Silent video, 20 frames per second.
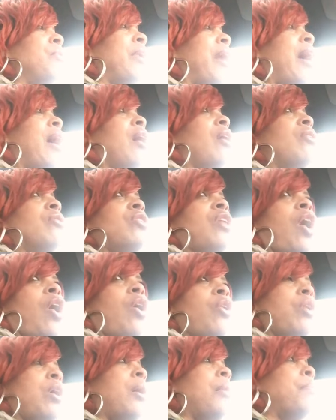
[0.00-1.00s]
now
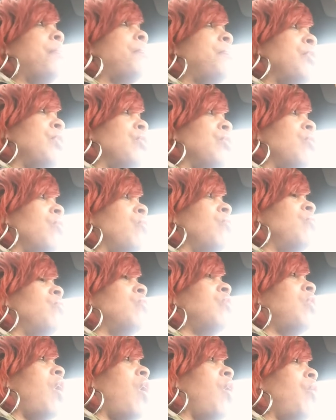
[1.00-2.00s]
caught up,
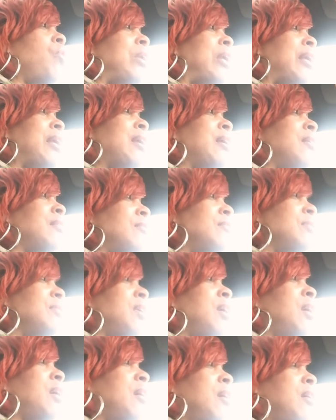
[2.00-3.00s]
caught in,
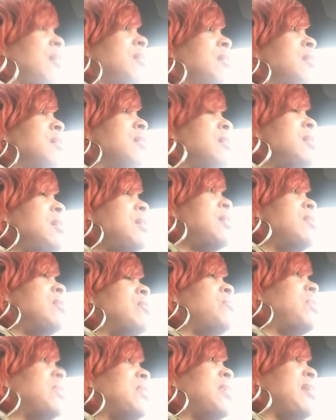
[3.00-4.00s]

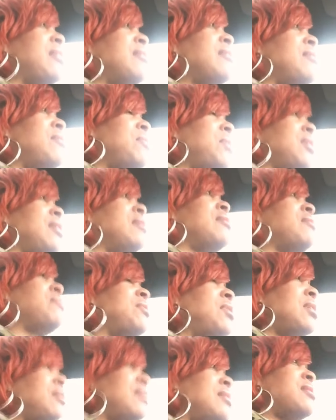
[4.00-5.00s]
what do they
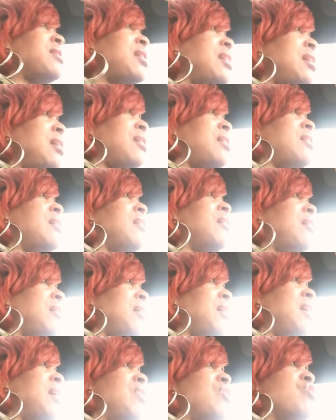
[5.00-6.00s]
say?
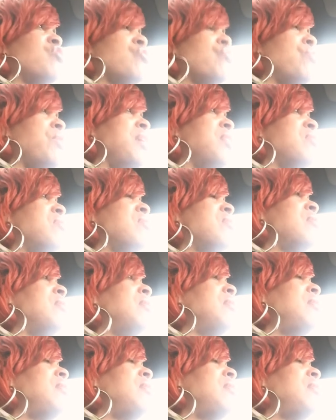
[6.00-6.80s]
Entrenched,